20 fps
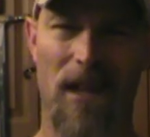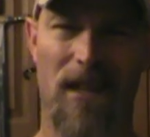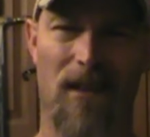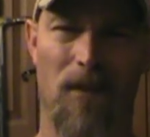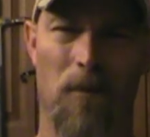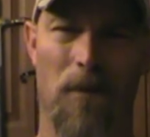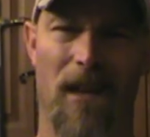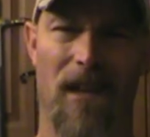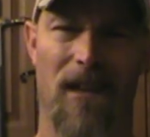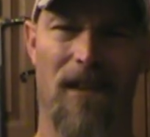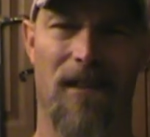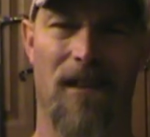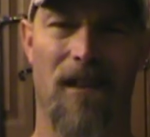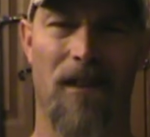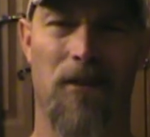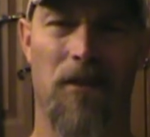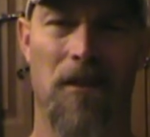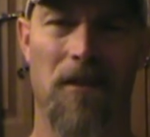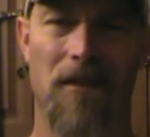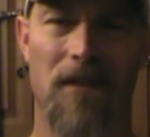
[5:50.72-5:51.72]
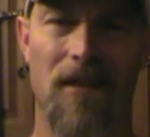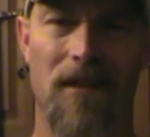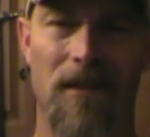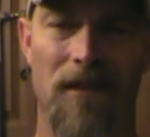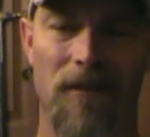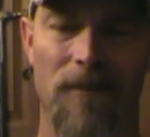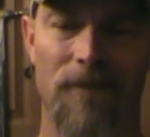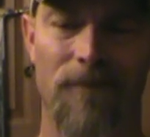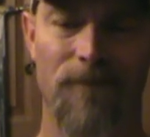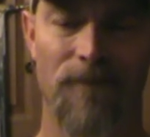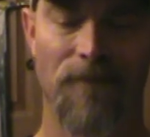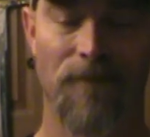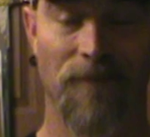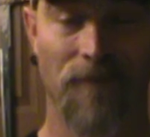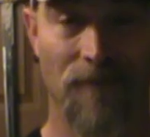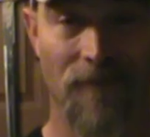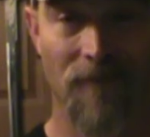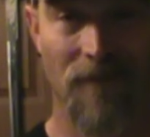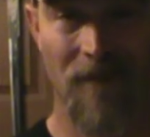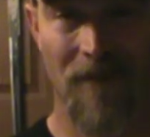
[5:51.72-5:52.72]
so many editions?
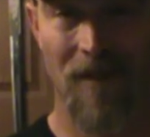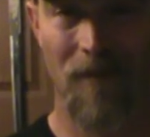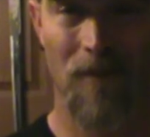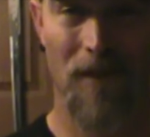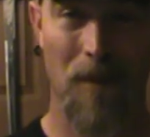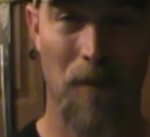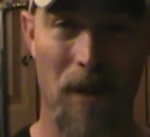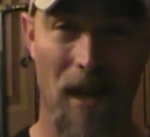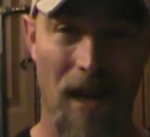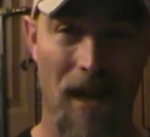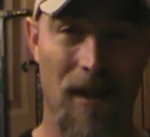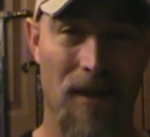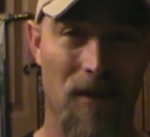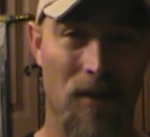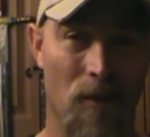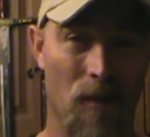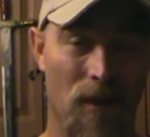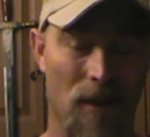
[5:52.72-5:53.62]
Well, I'm going to answer